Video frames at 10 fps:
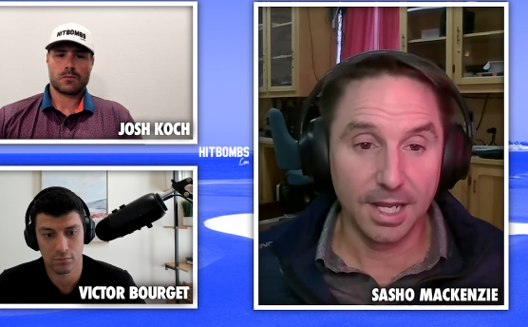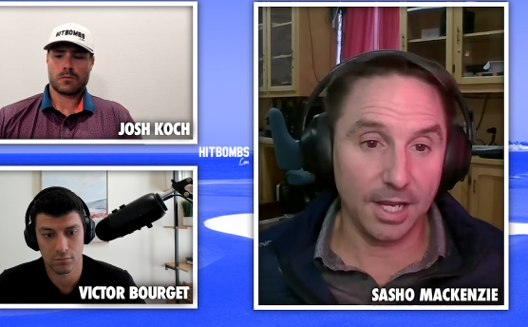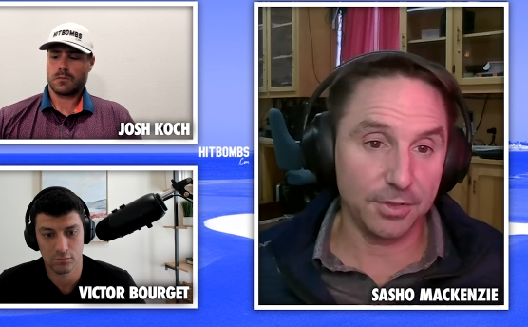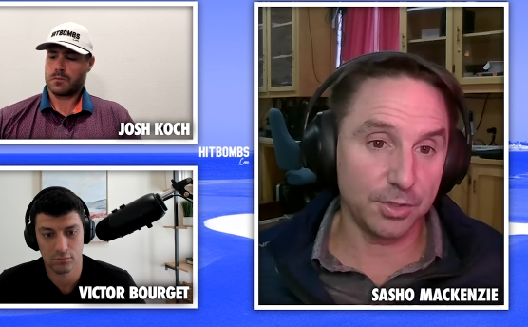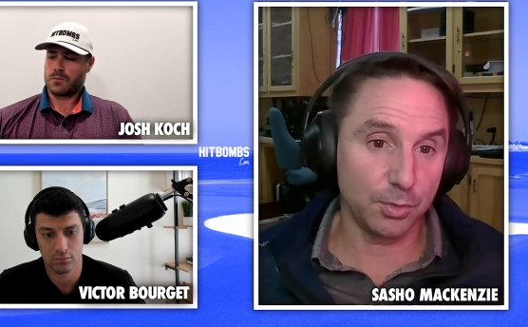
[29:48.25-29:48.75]

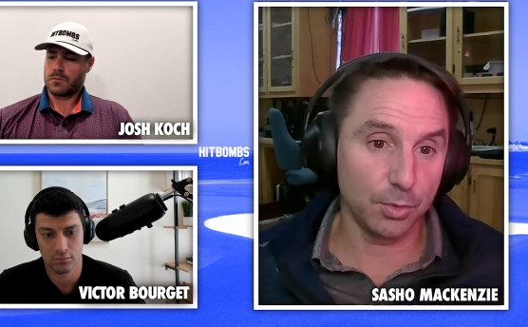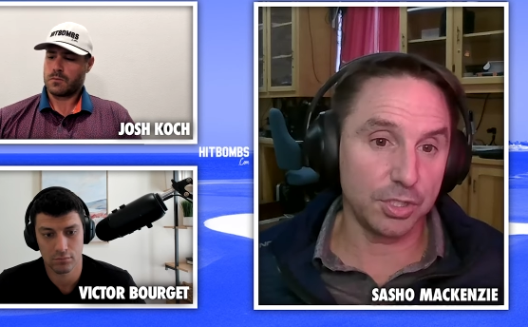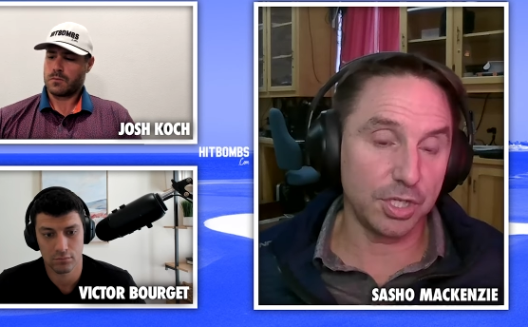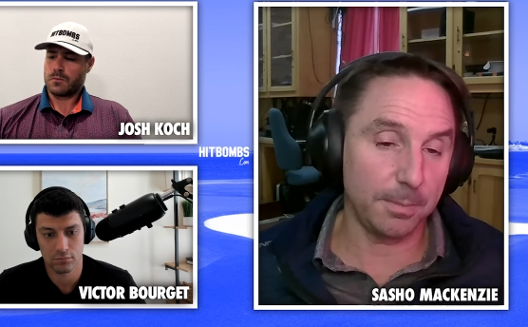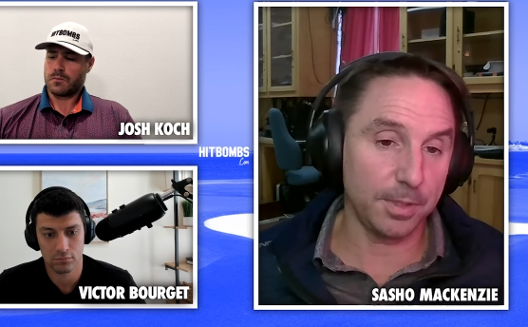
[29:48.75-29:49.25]
Speaker 1: at the Tour
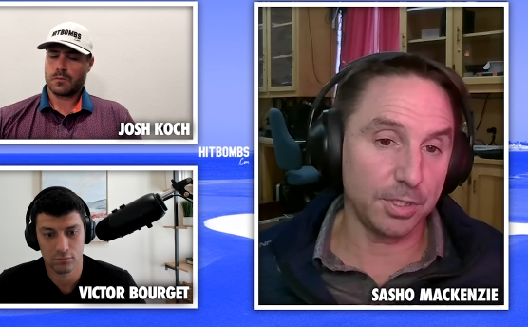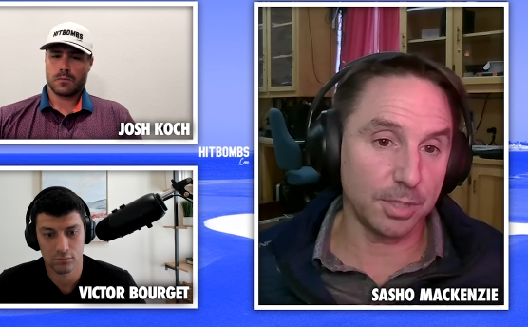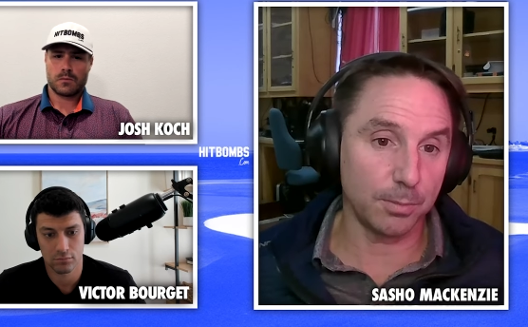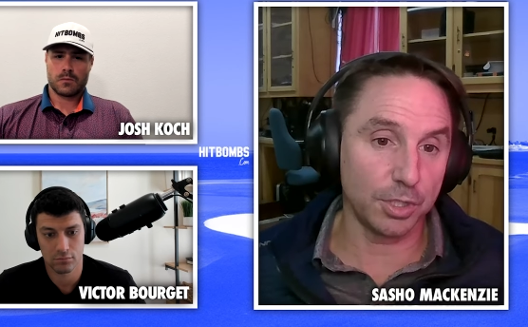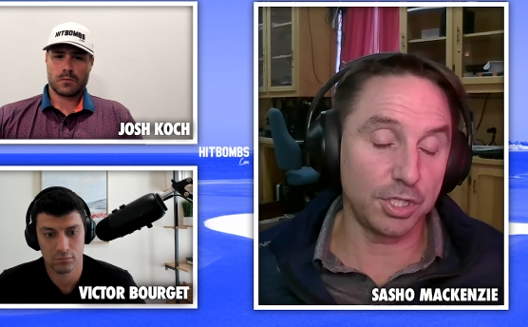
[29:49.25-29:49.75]

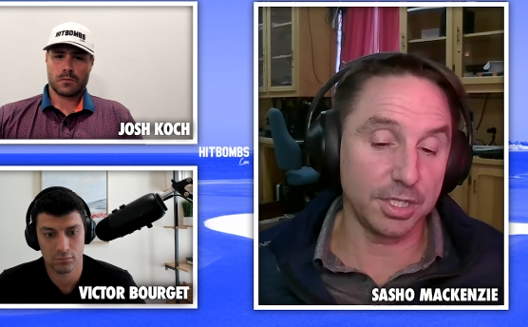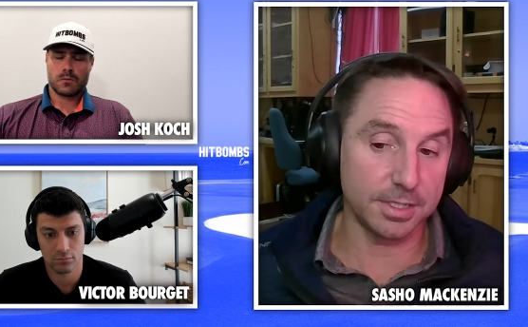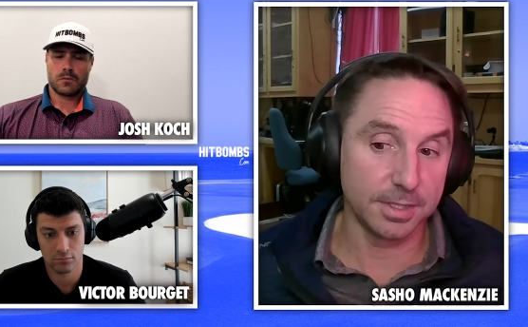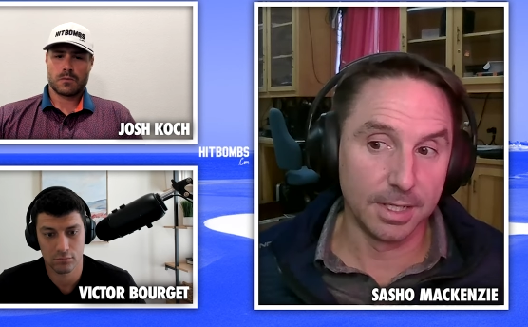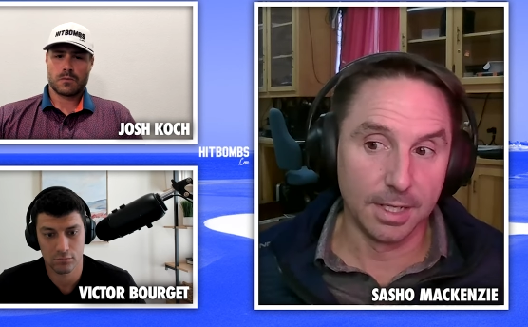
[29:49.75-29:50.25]
Championship, which
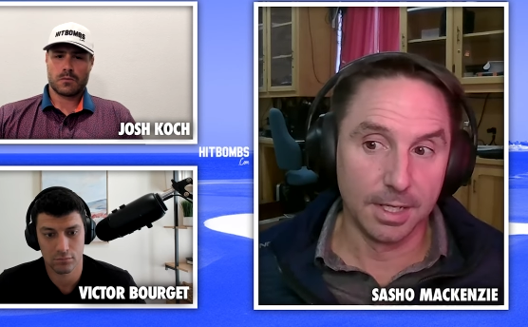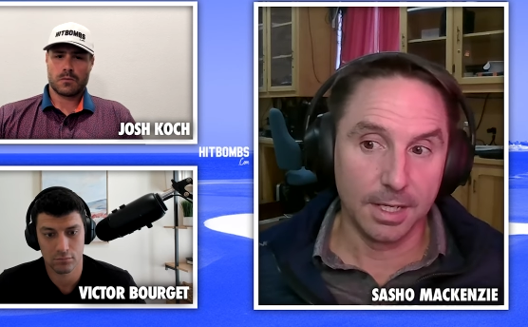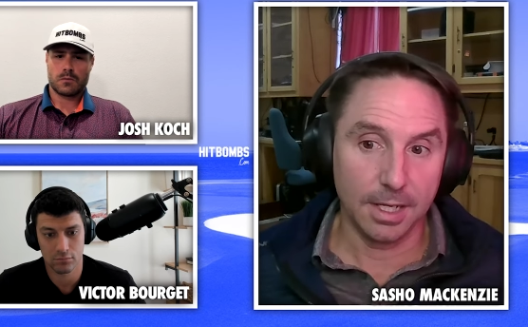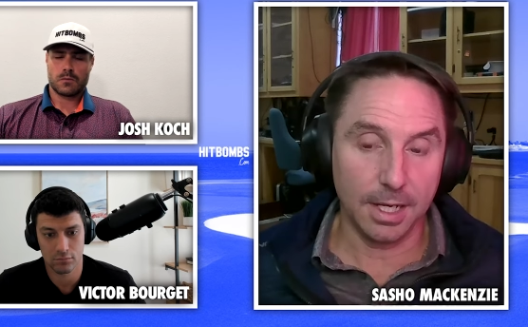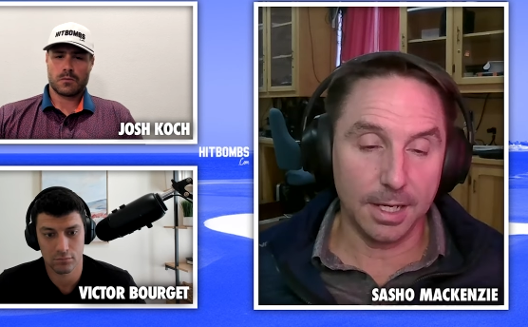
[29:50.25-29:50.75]
is
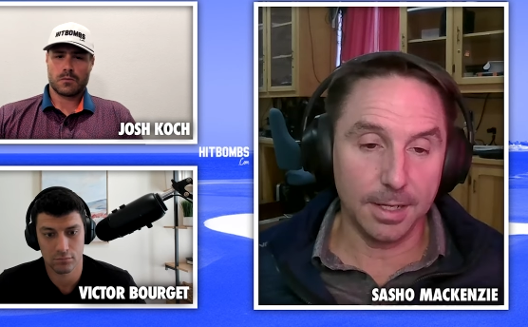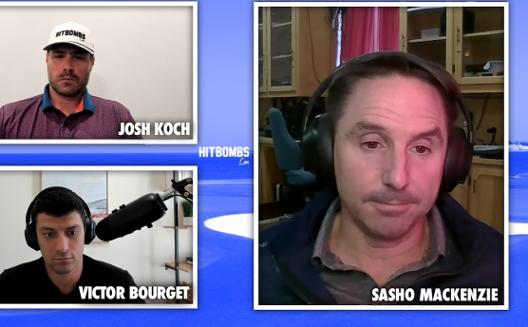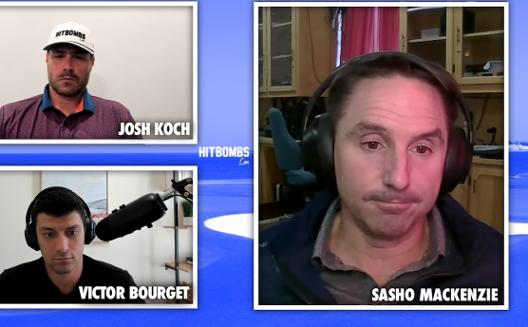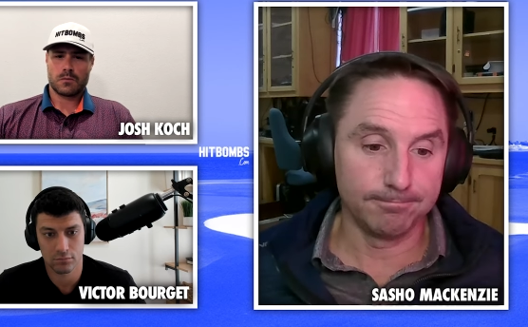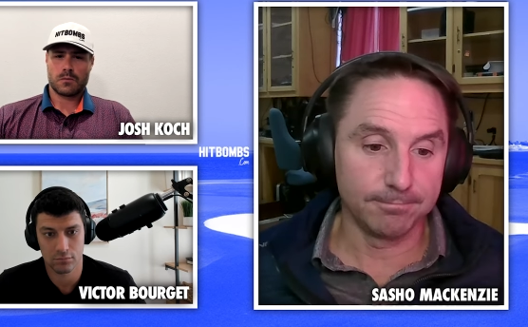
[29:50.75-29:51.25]
um,